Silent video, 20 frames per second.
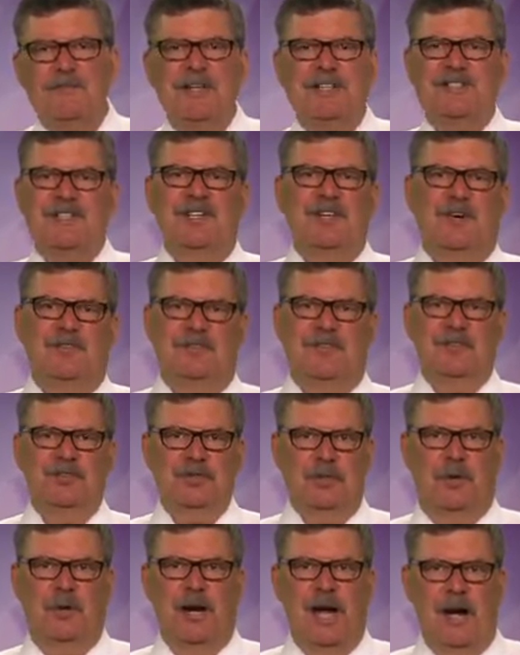doesn't know for
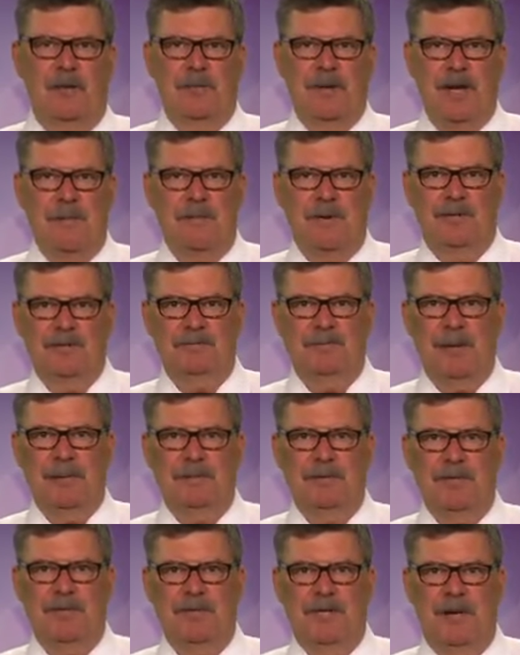sure how many
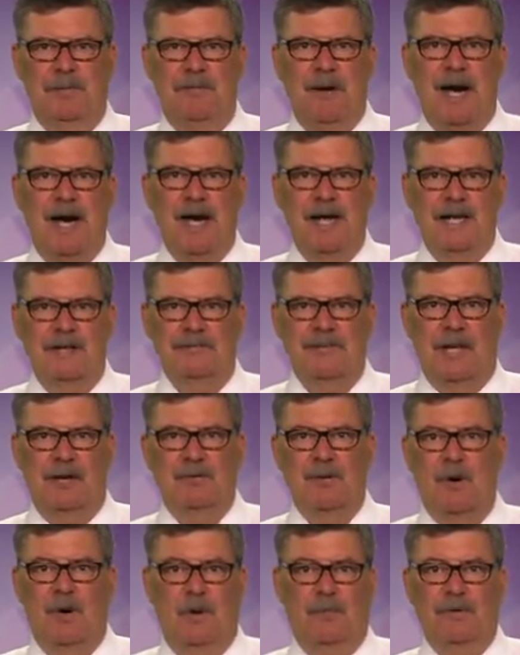people are going to buy it if they
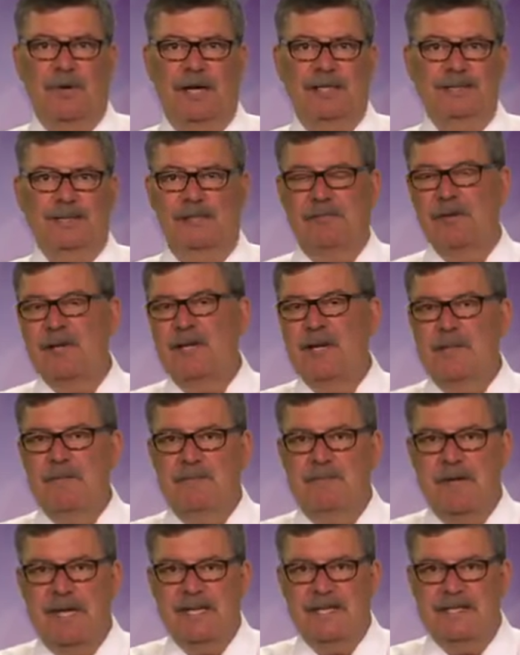quote a price of
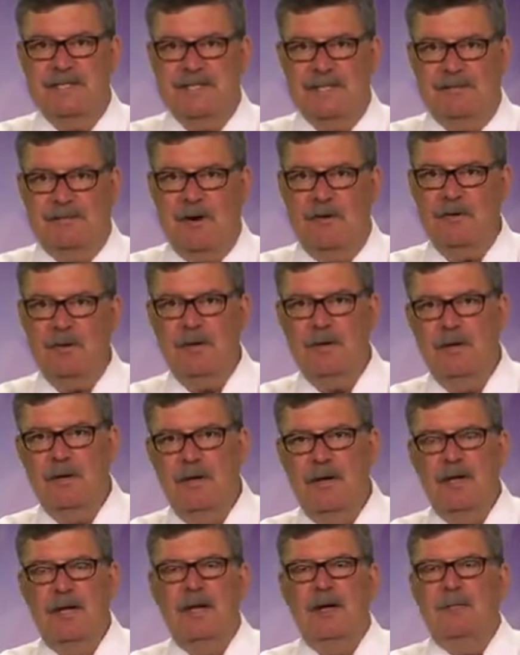P0,
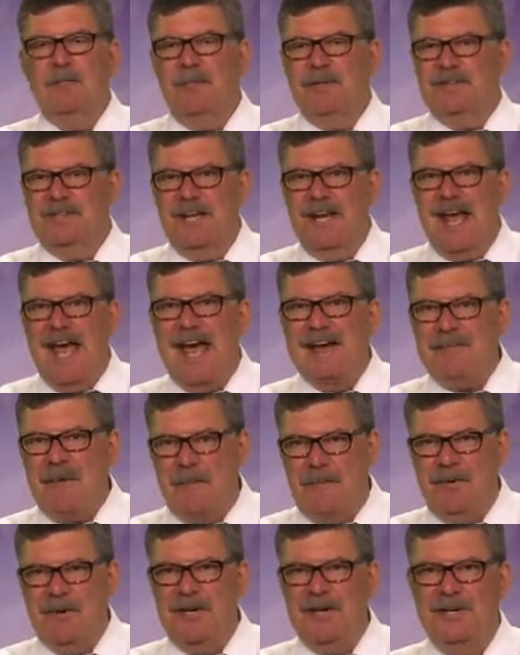but they have a
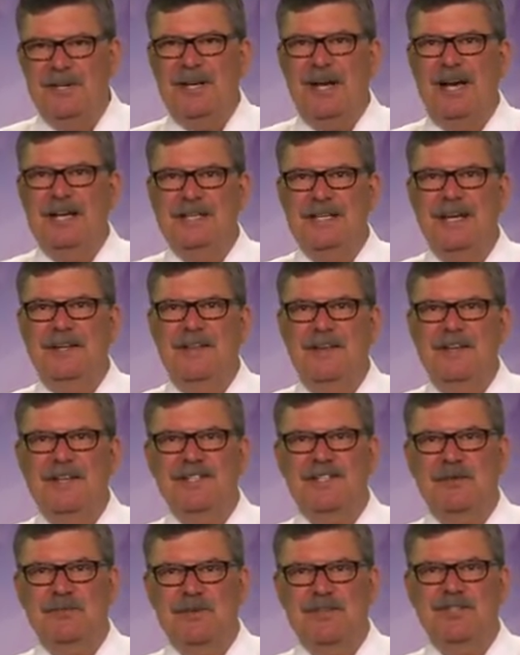pretty good idea of the
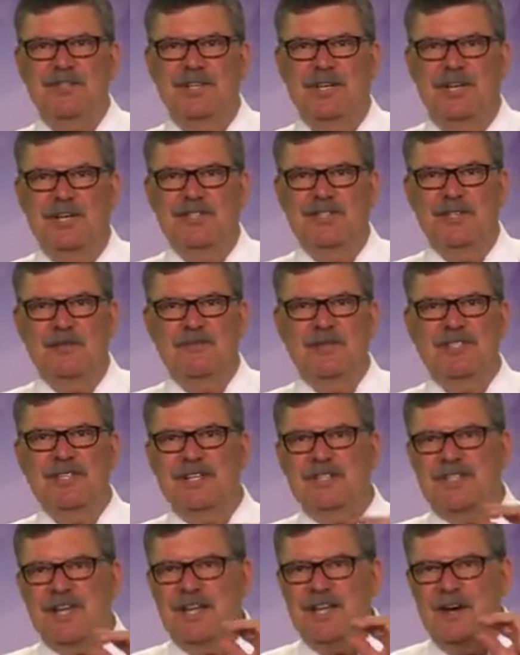distribution to consumers,
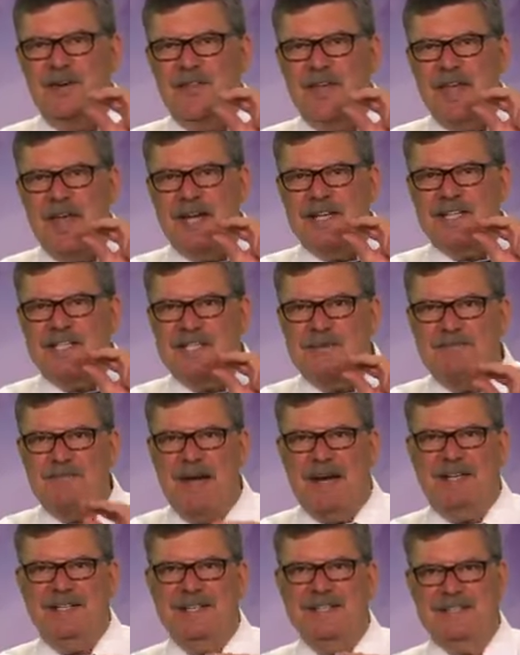and they know the
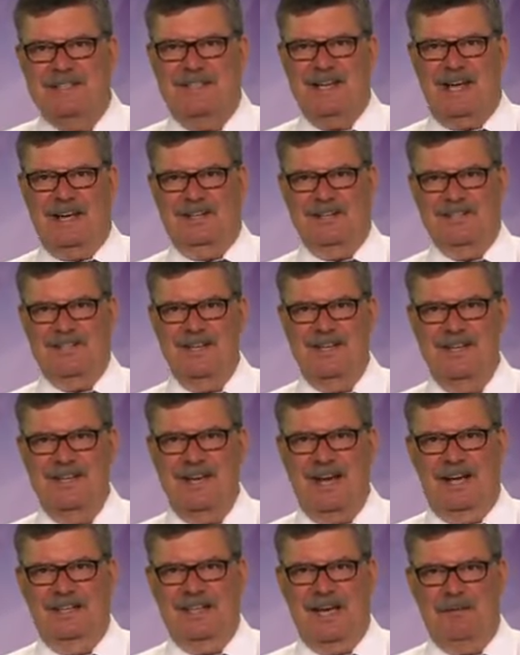expected sales
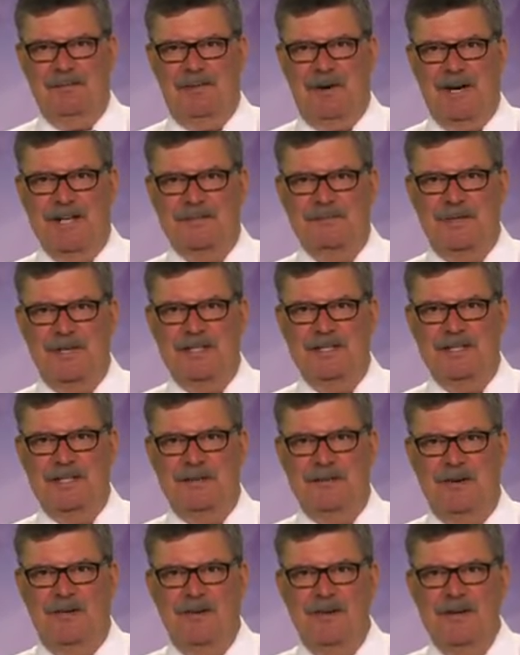at that price
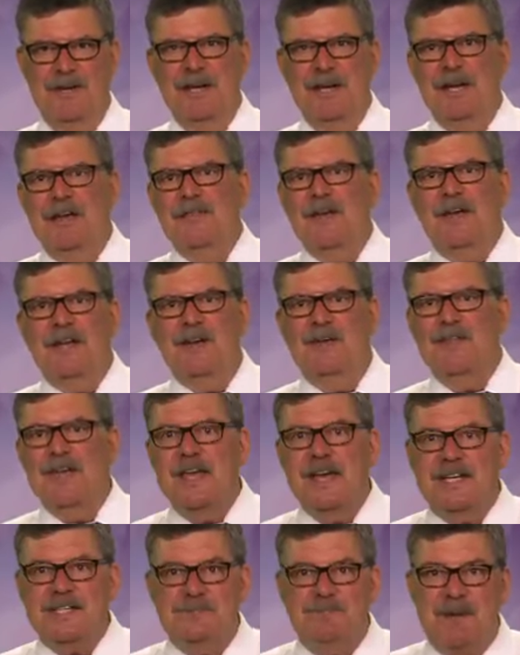P0. They know
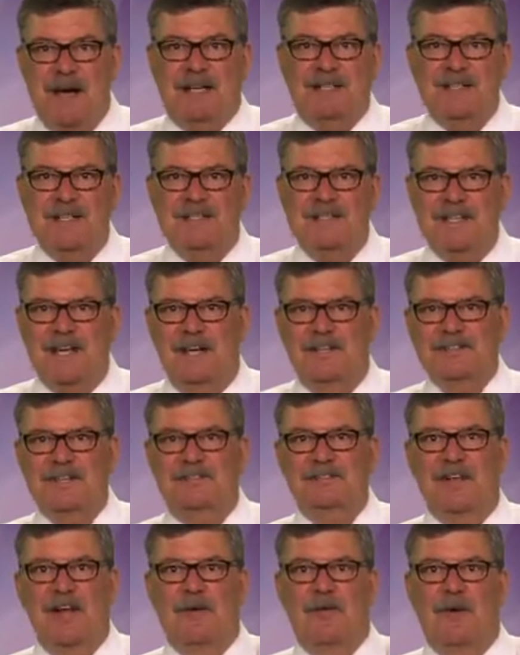the expected sales
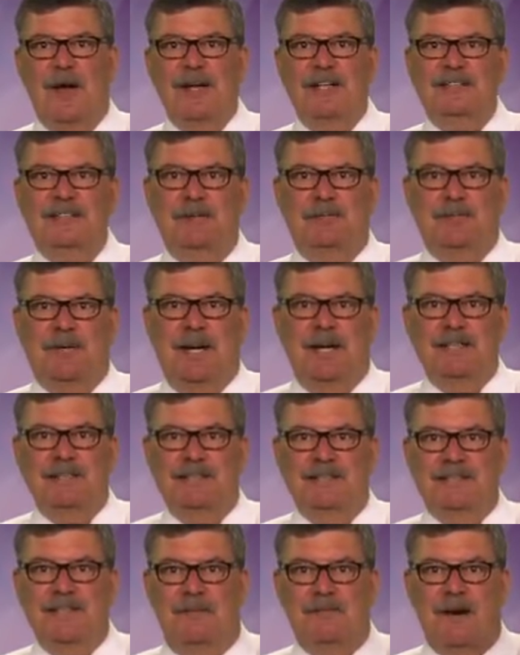if they raise the price
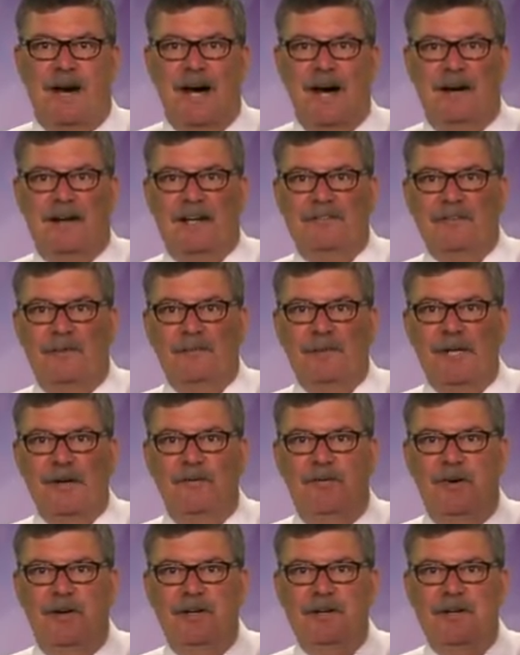to some higher level
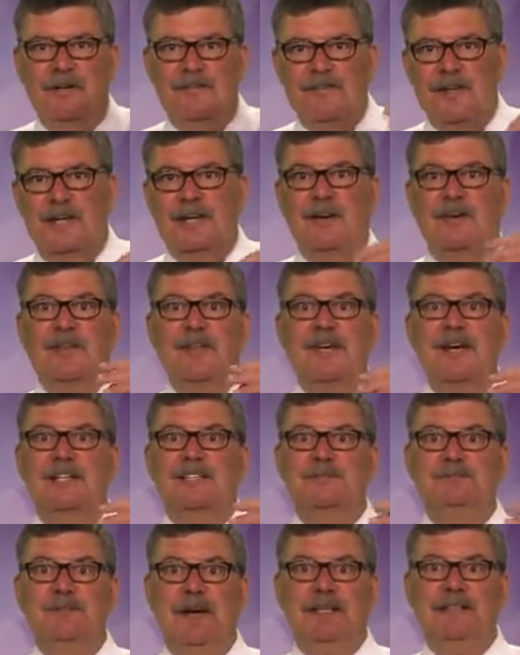P1. They know the
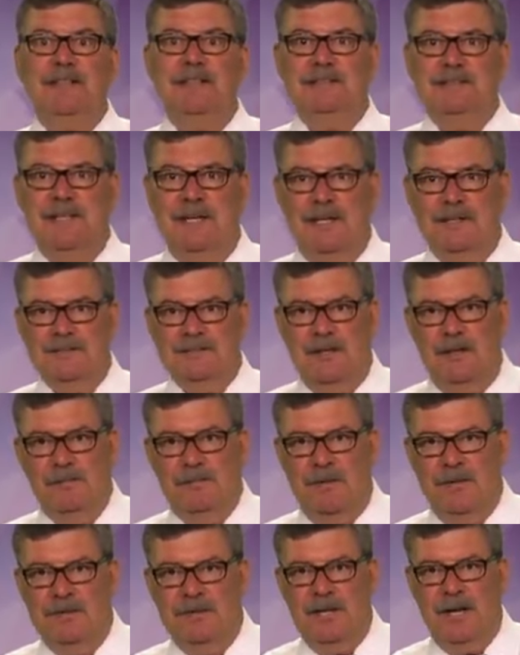expected sales if they
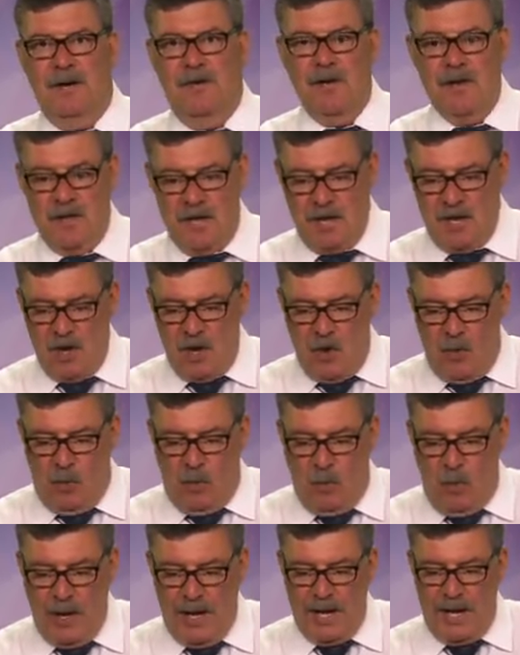put it down.
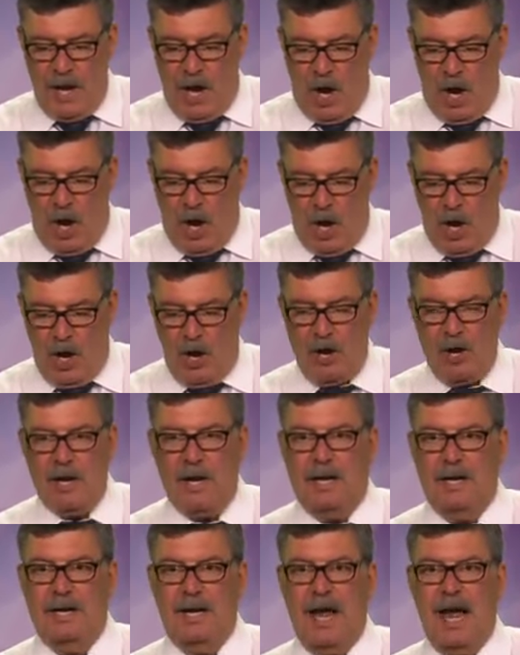We are
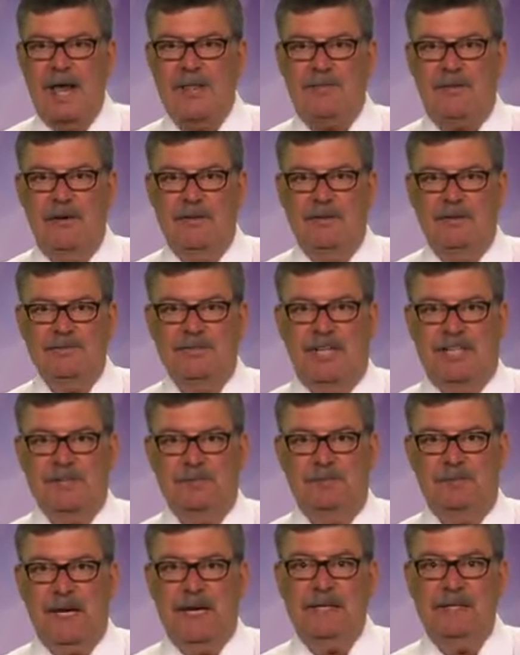gathering those
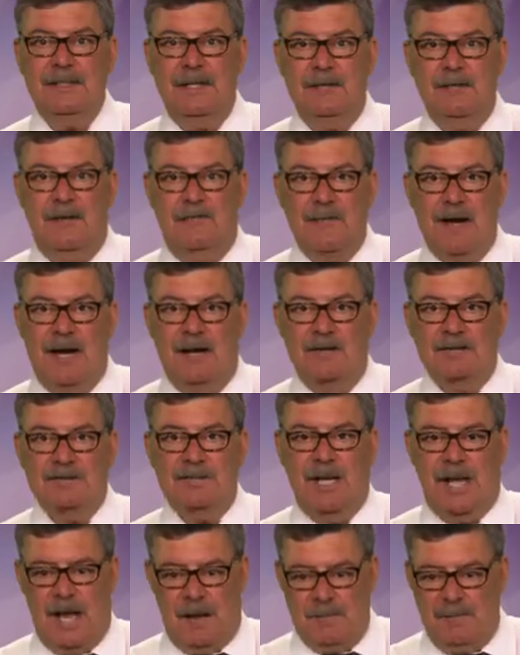expected amounts
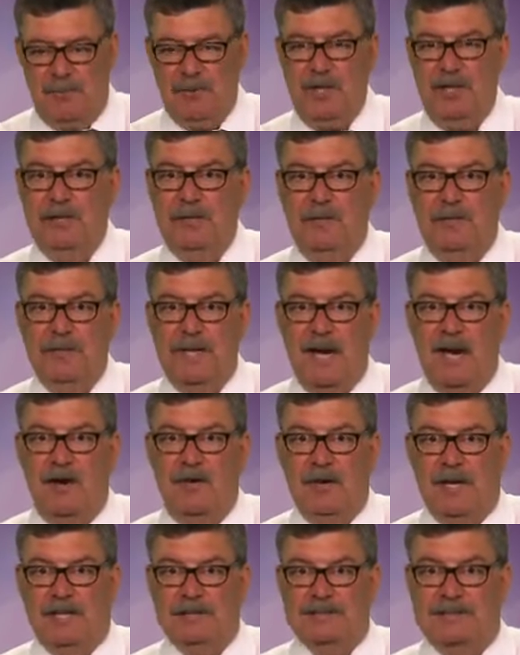and putting them
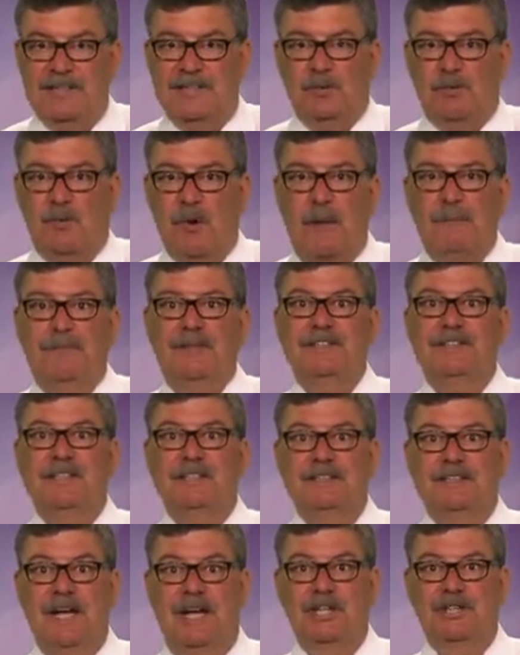down as this
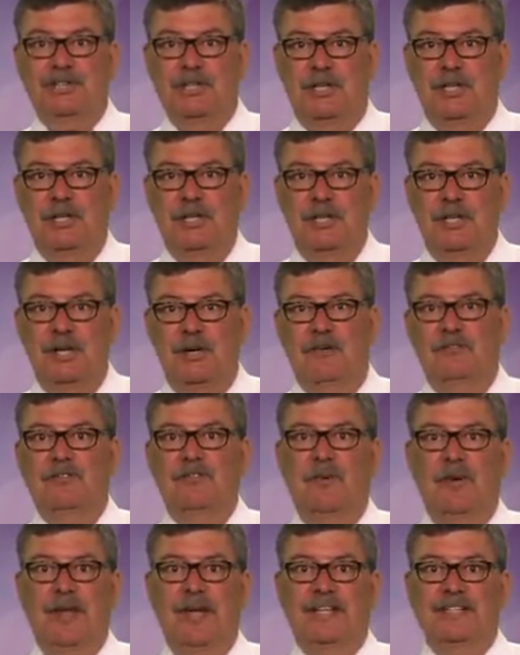representation of
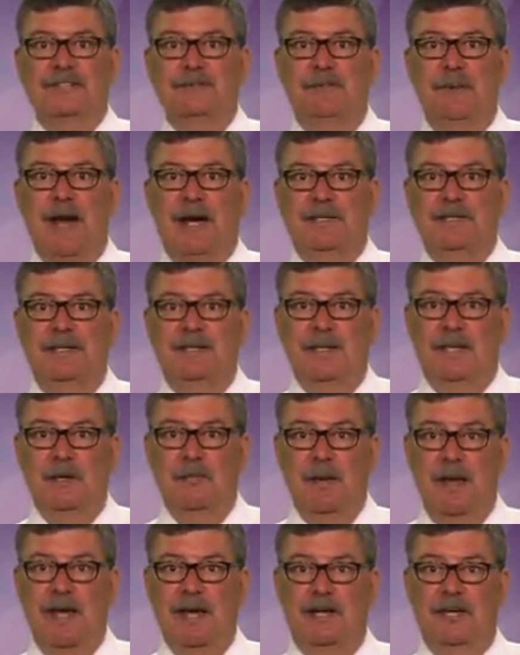what we expect the
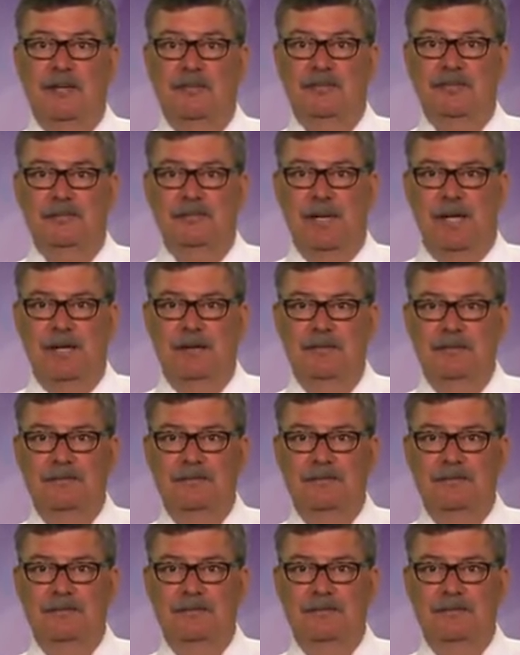demand curve to be.